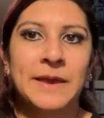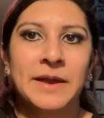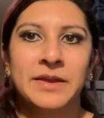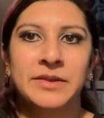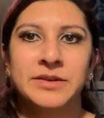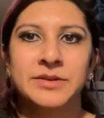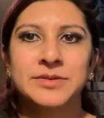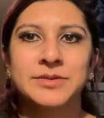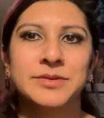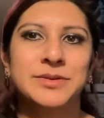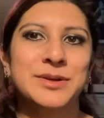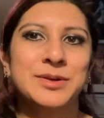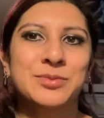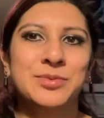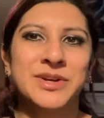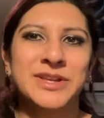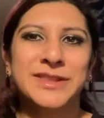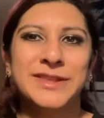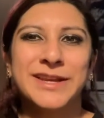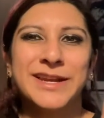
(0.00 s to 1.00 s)
There's only
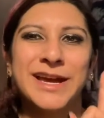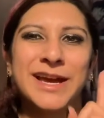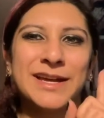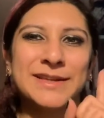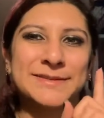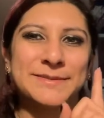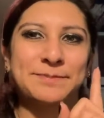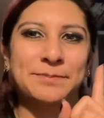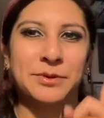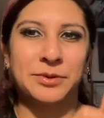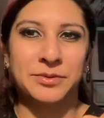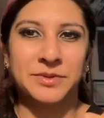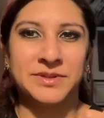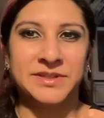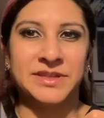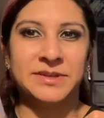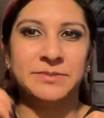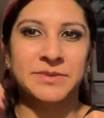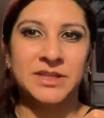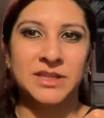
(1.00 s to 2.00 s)
one that has both
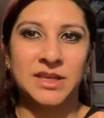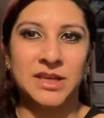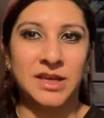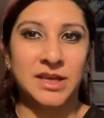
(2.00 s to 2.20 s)
demon